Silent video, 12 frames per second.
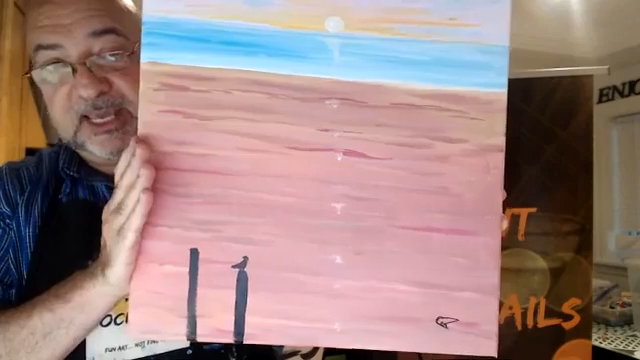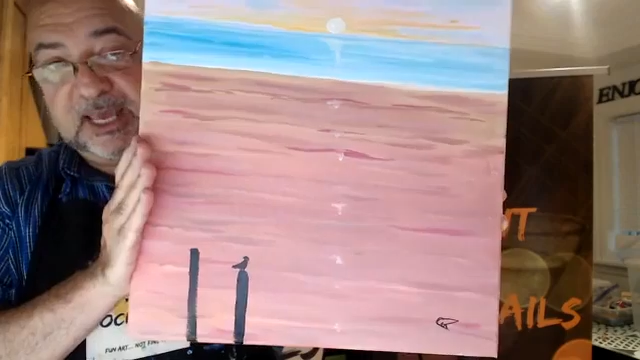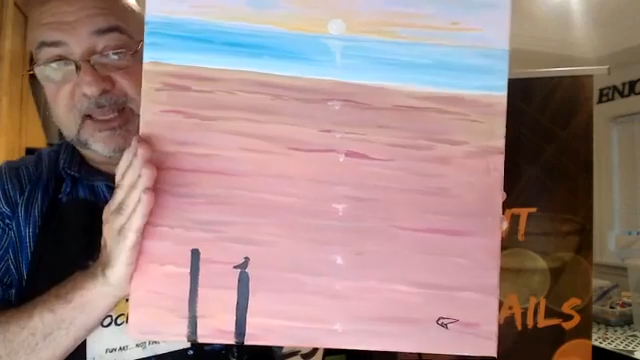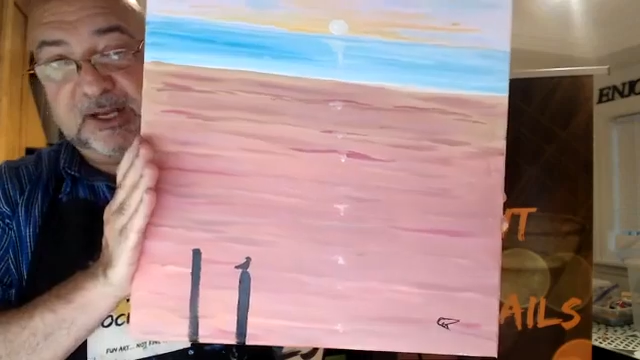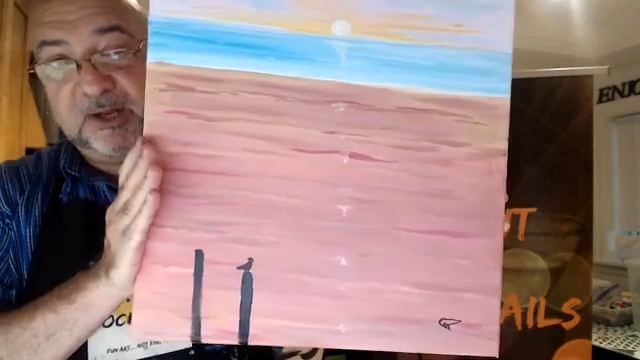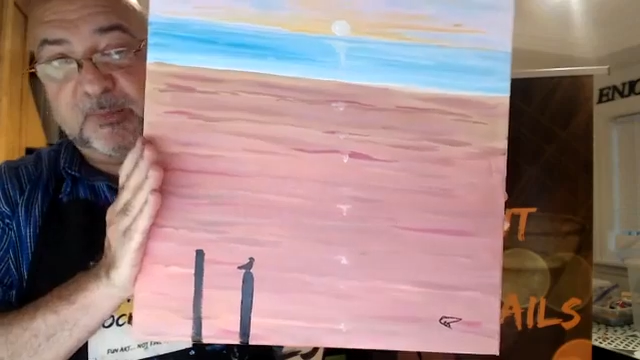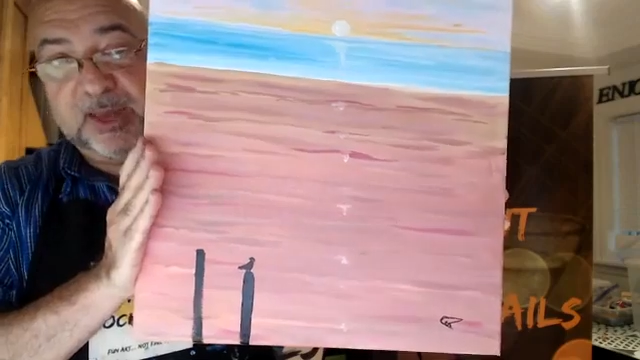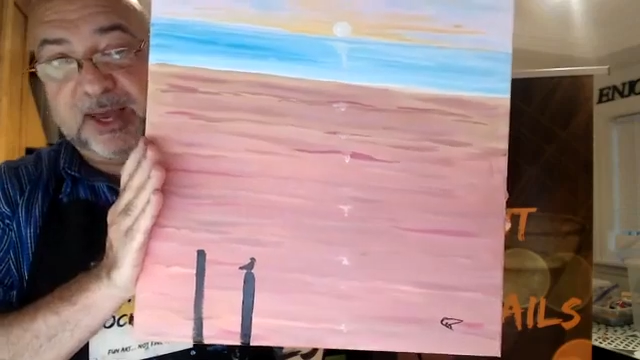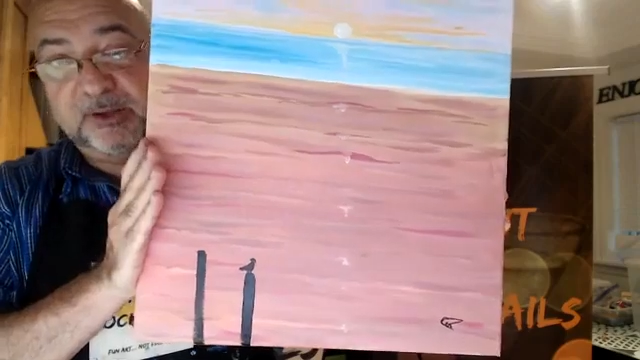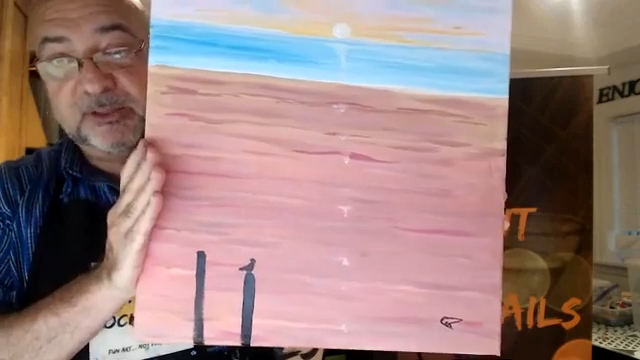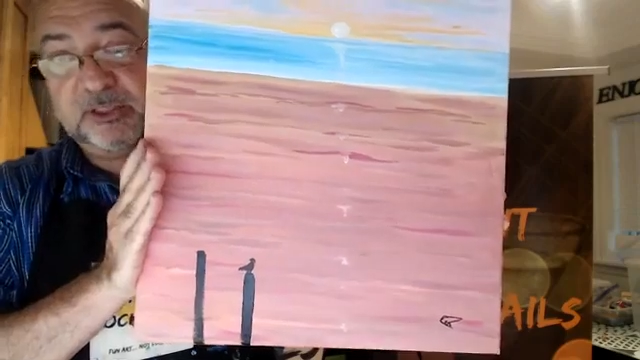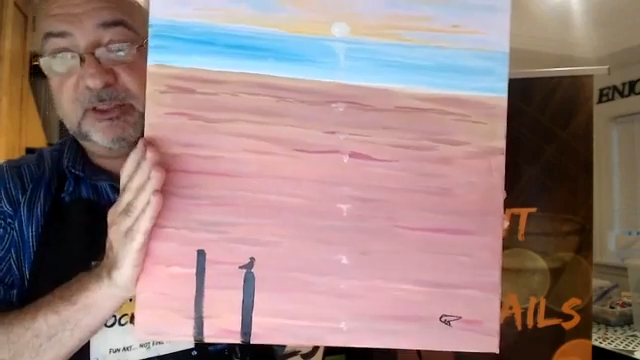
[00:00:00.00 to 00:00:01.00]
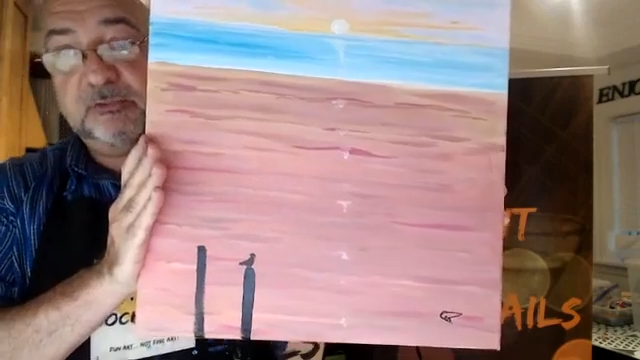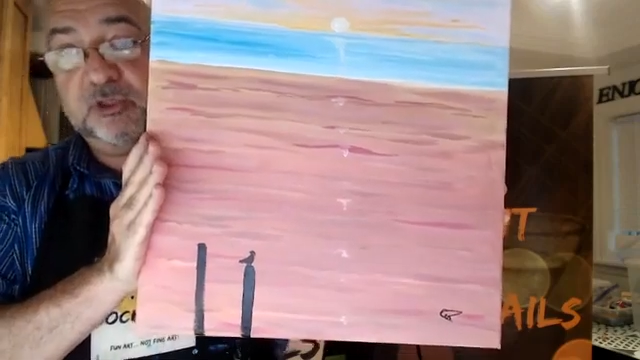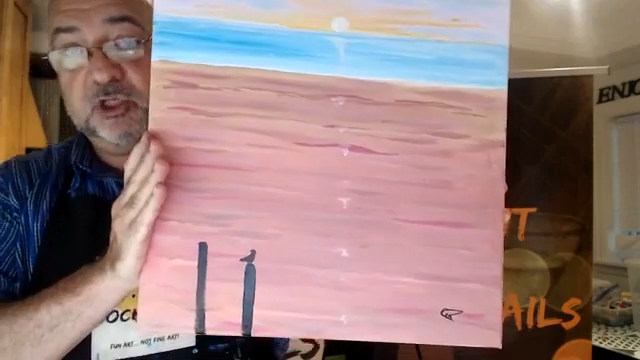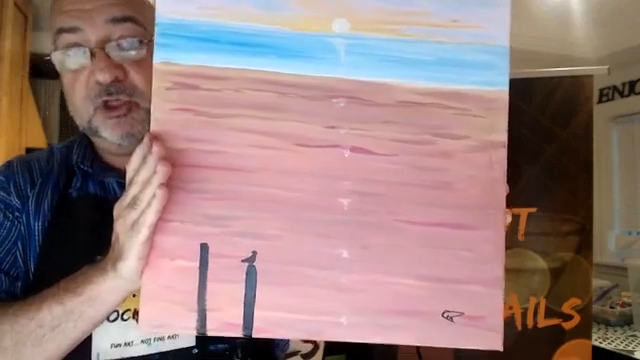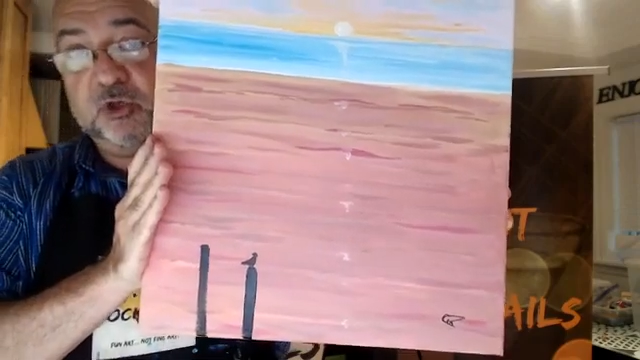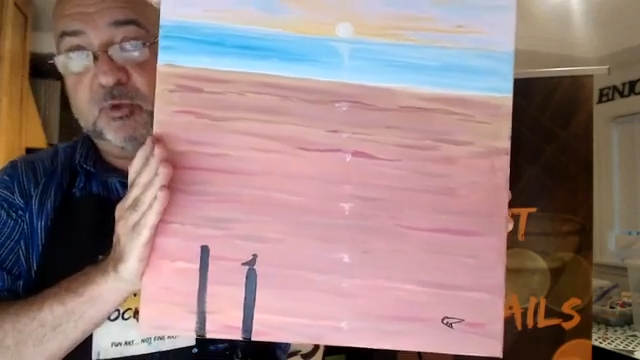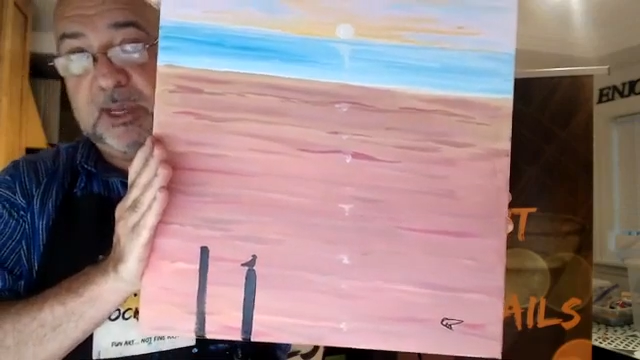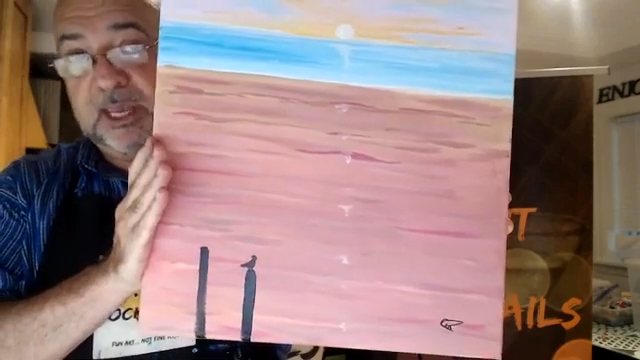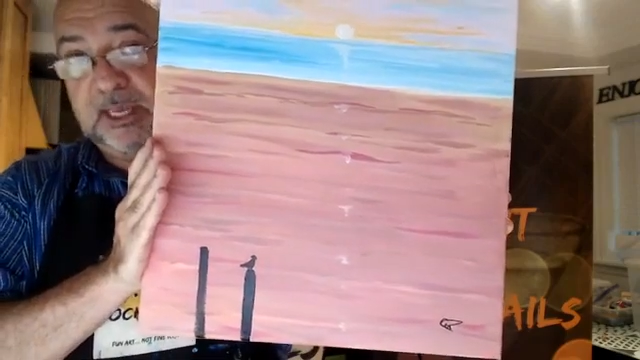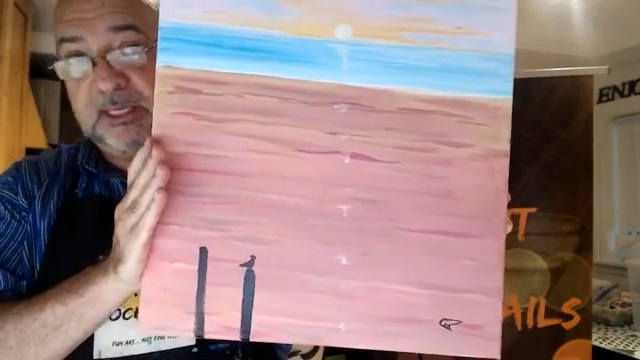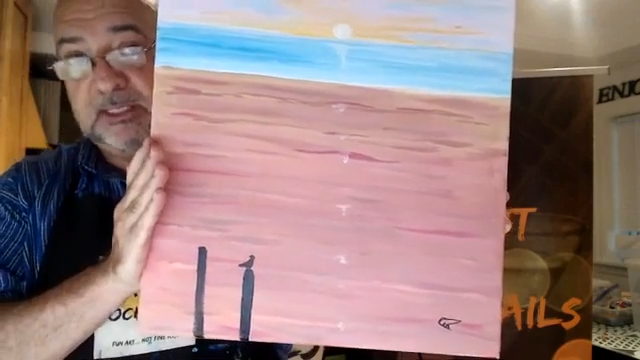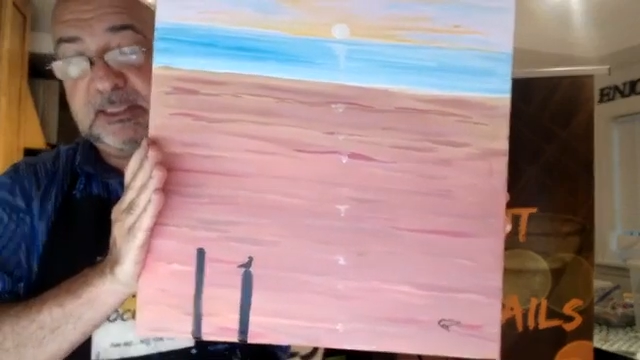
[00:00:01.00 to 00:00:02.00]
in about 2
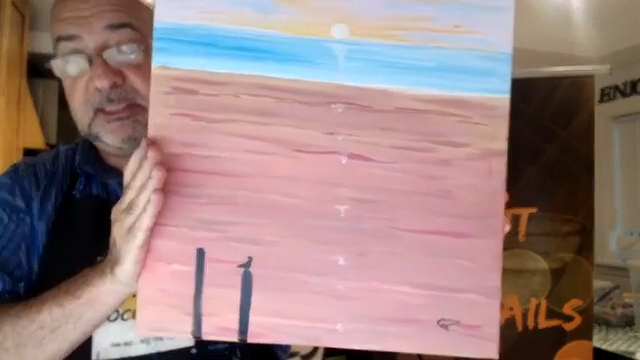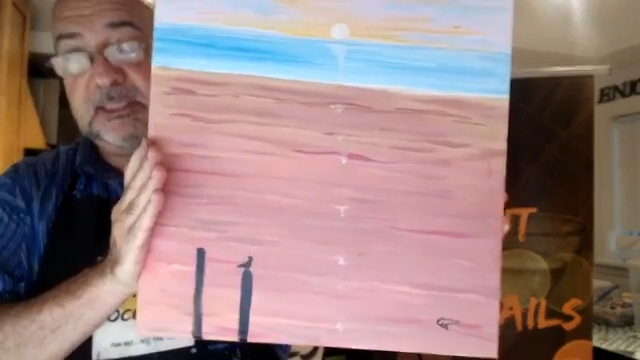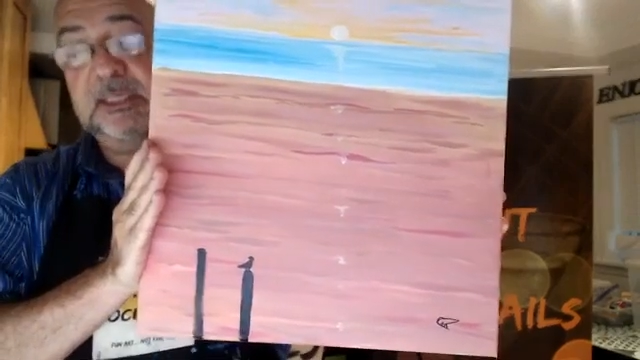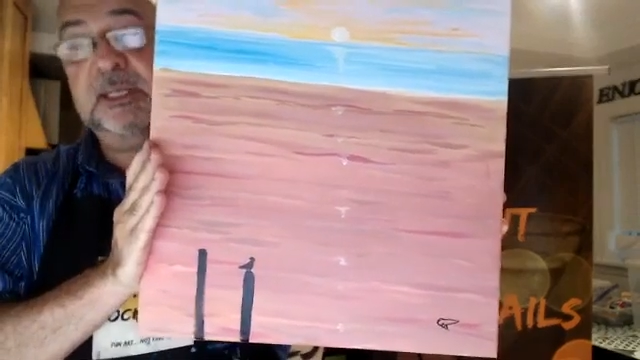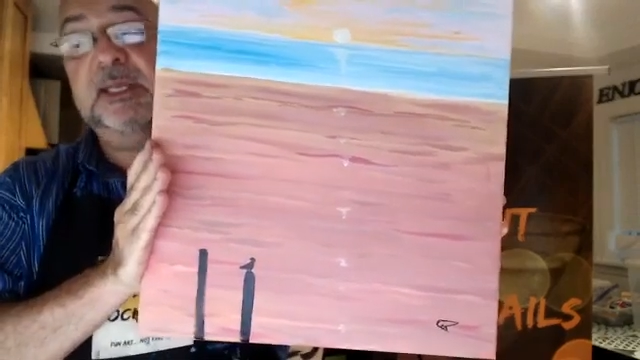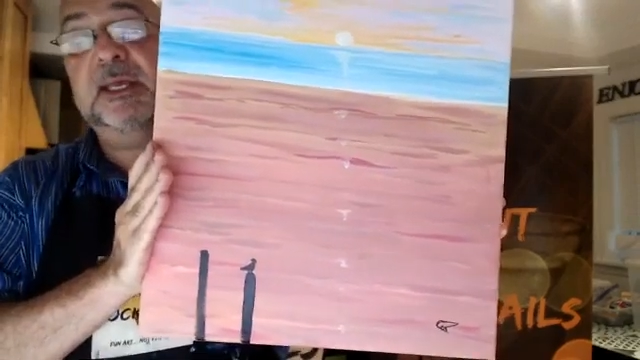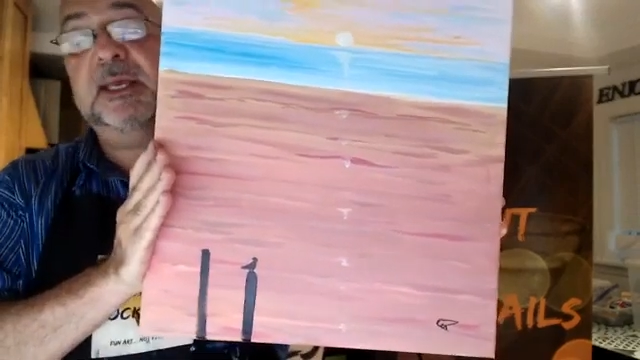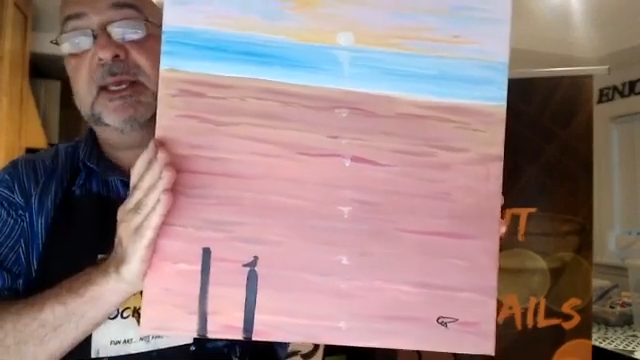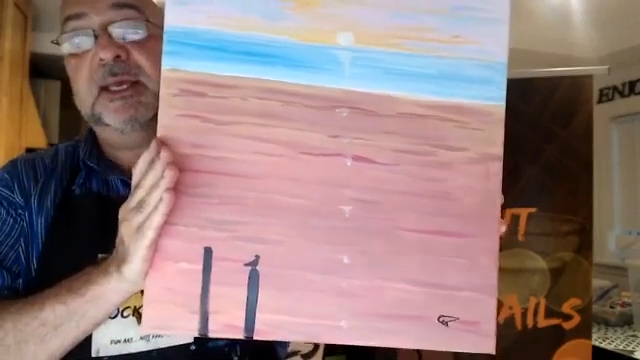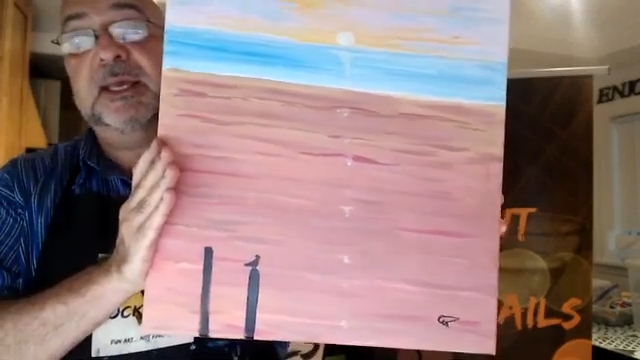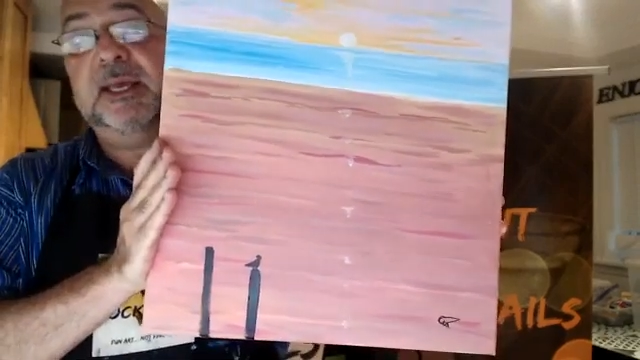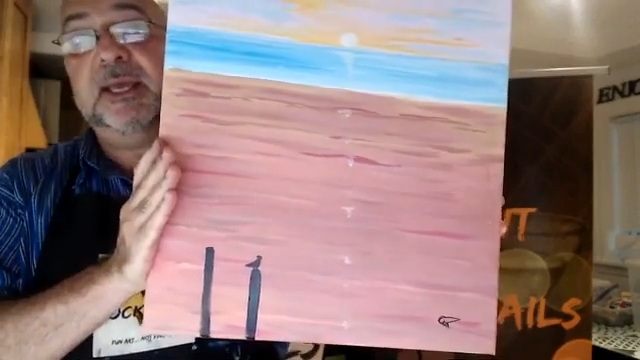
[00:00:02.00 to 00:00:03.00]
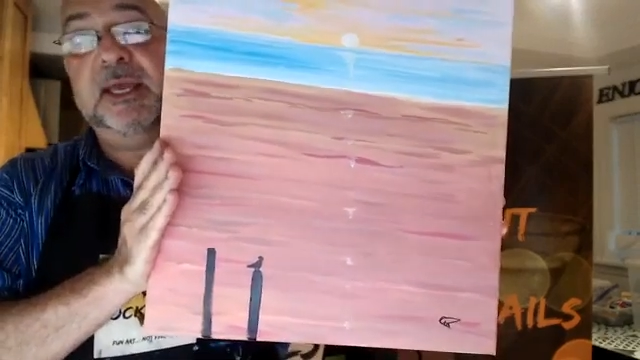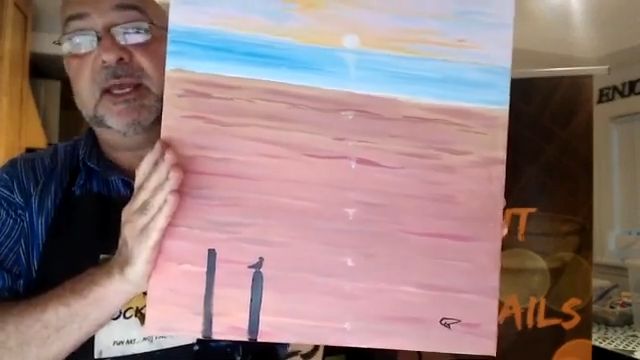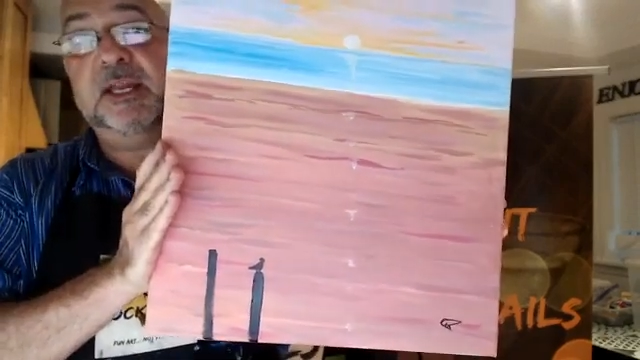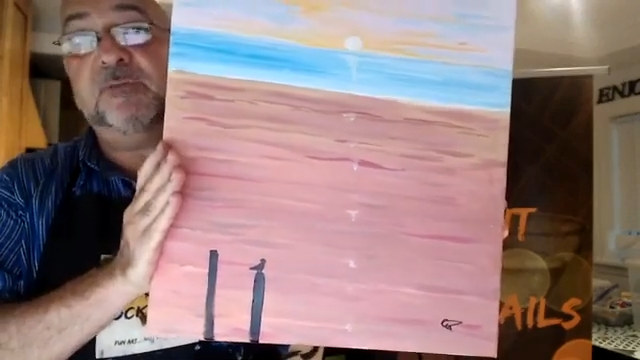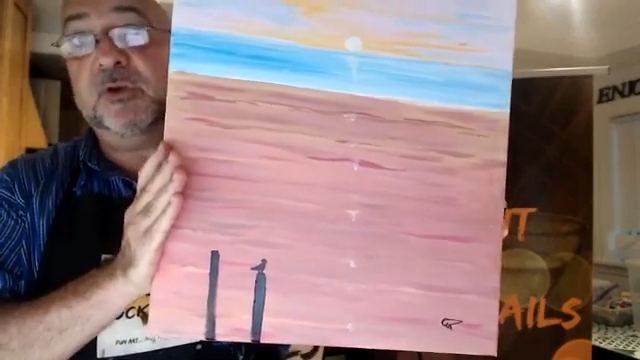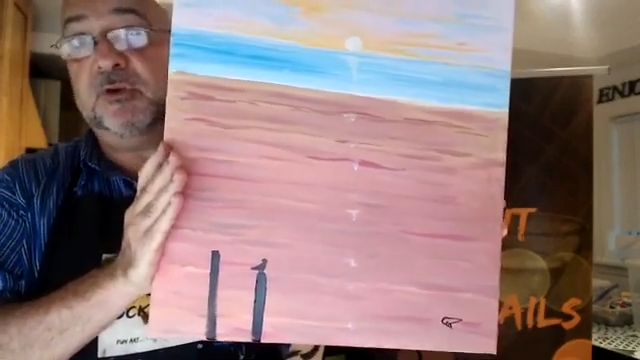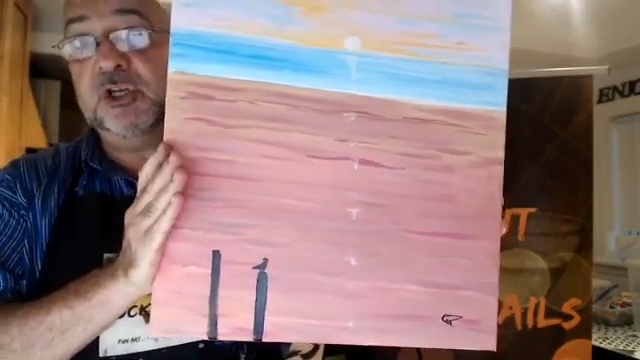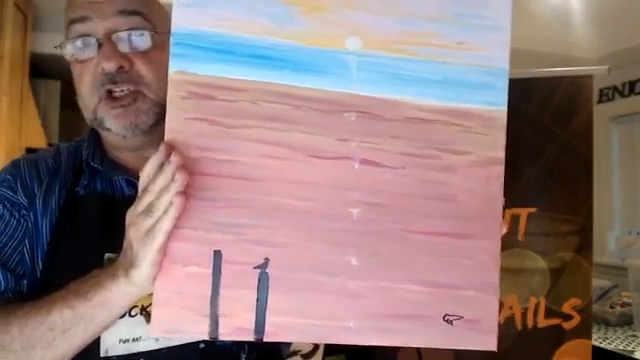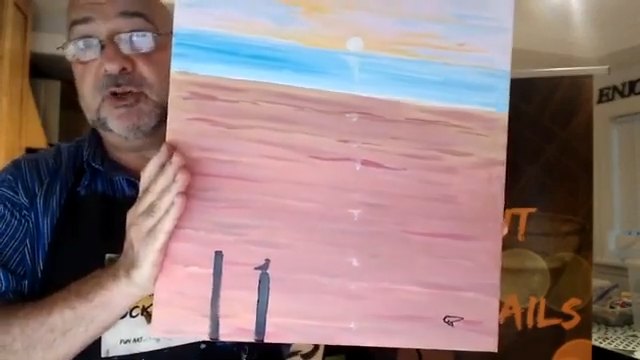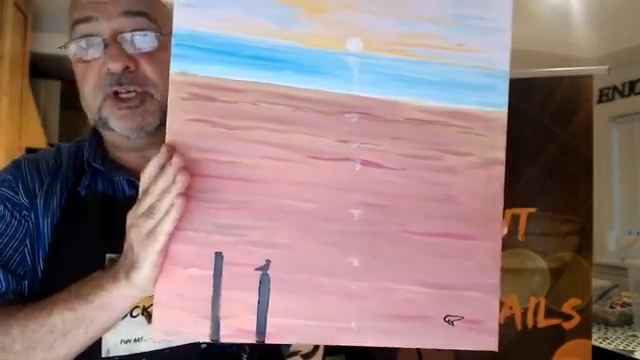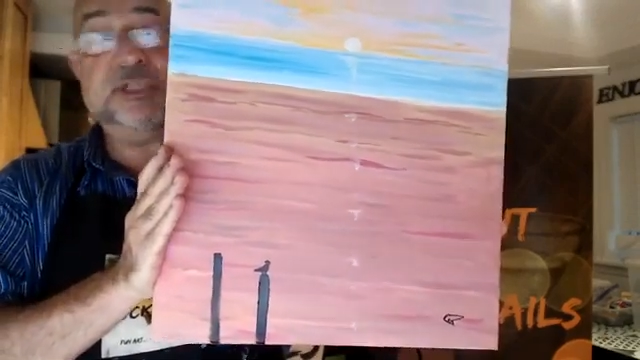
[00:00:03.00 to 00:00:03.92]
weeks. And if you're interested